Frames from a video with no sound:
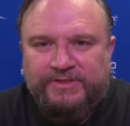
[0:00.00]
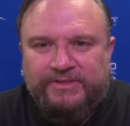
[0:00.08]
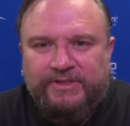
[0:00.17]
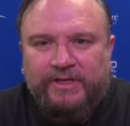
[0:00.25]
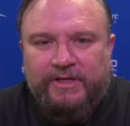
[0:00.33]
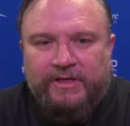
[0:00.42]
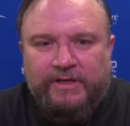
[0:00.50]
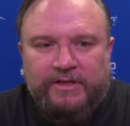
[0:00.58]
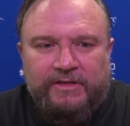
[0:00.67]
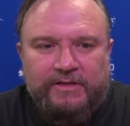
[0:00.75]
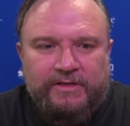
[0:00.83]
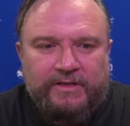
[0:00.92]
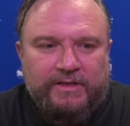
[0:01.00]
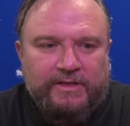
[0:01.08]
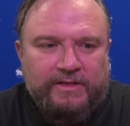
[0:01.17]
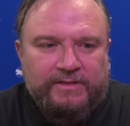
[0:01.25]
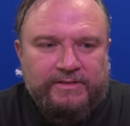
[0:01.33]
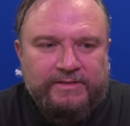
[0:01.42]
strong,
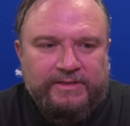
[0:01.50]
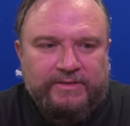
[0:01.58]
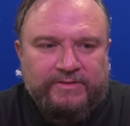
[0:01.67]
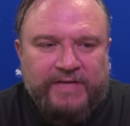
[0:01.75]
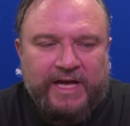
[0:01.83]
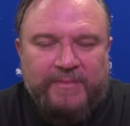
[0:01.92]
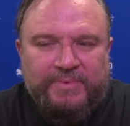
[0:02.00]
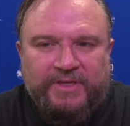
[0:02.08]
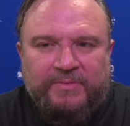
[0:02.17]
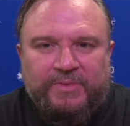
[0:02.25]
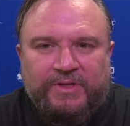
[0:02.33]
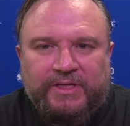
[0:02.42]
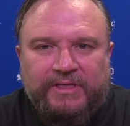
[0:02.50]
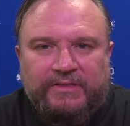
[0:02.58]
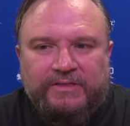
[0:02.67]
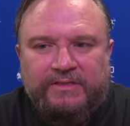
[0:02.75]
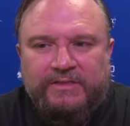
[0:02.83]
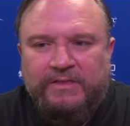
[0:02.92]
top-end
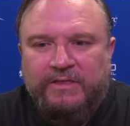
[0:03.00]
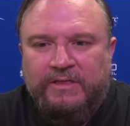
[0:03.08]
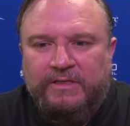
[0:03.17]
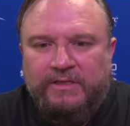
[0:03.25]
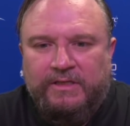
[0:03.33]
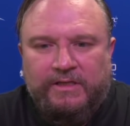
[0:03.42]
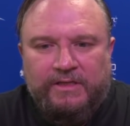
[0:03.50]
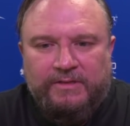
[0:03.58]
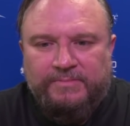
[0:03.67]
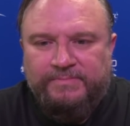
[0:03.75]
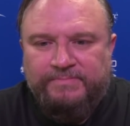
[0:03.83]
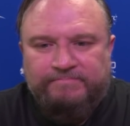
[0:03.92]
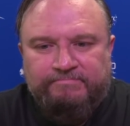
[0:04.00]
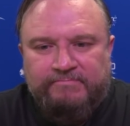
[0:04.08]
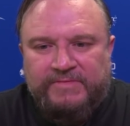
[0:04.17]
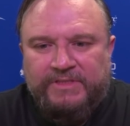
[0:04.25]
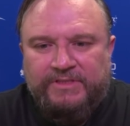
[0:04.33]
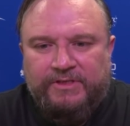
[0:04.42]
players.
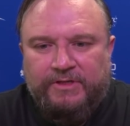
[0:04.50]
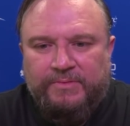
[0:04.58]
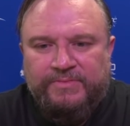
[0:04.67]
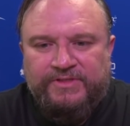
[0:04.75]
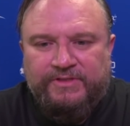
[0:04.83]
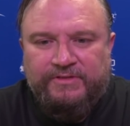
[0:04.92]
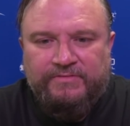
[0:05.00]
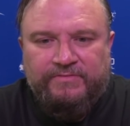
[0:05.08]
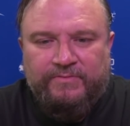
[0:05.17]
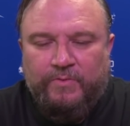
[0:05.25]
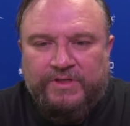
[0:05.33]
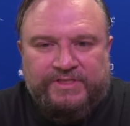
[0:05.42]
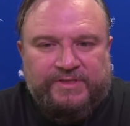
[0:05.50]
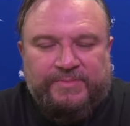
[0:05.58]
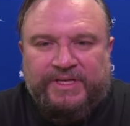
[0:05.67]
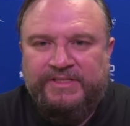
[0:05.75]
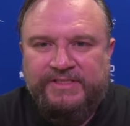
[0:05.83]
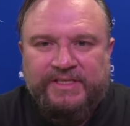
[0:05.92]
In terms of what's the
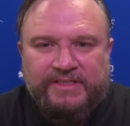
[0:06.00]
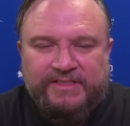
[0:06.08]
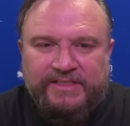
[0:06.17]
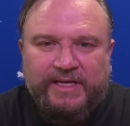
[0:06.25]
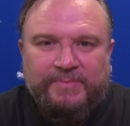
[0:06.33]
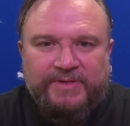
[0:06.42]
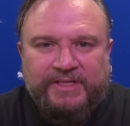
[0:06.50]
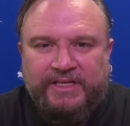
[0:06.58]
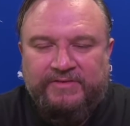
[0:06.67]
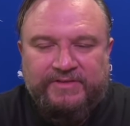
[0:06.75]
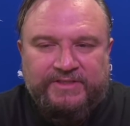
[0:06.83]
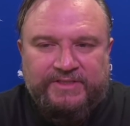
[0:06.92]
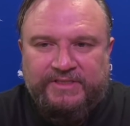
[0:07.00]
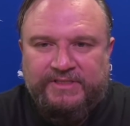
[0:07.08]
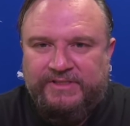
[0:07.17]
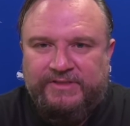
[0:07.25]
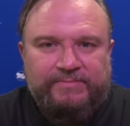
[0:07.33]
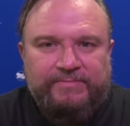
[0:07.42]
best next step, they give us
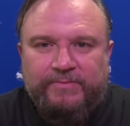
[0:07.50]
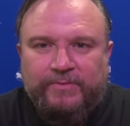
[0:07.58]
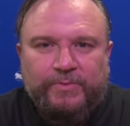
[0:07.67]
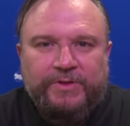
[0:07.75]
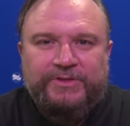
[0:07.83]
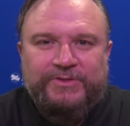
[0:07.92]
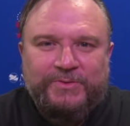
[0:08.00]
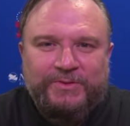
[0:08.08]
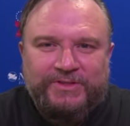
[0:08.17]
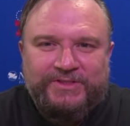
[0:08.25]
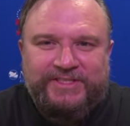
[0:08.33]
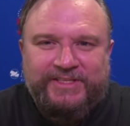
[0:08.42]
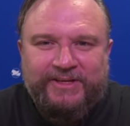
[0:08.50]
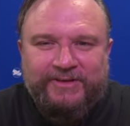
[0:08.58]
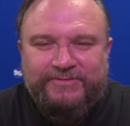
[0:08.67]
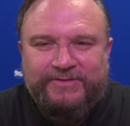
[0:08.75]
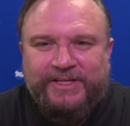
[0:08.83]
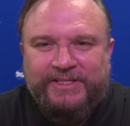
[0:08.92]
just three tools,
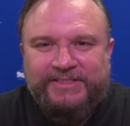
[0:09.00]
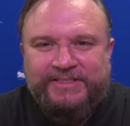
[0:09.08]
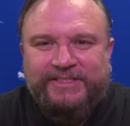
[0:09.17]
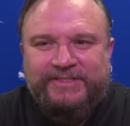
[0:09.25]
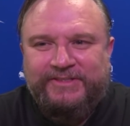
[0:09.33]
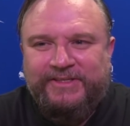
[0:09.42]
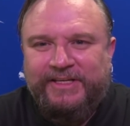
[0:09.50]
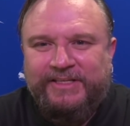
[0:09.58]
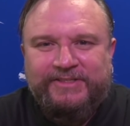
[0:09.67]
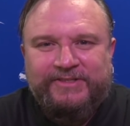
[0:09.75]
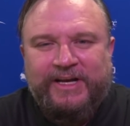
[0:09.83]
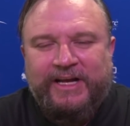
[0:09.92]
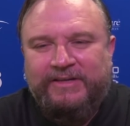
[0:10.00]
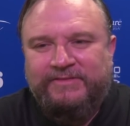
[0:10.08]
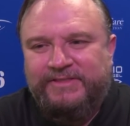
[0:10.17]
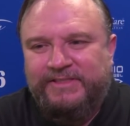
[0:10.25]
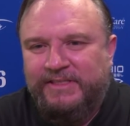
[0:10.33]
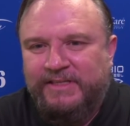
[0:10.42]
free agency, trade, and
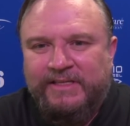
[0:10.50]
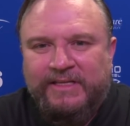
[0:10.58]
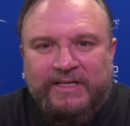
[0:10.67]
draft. And,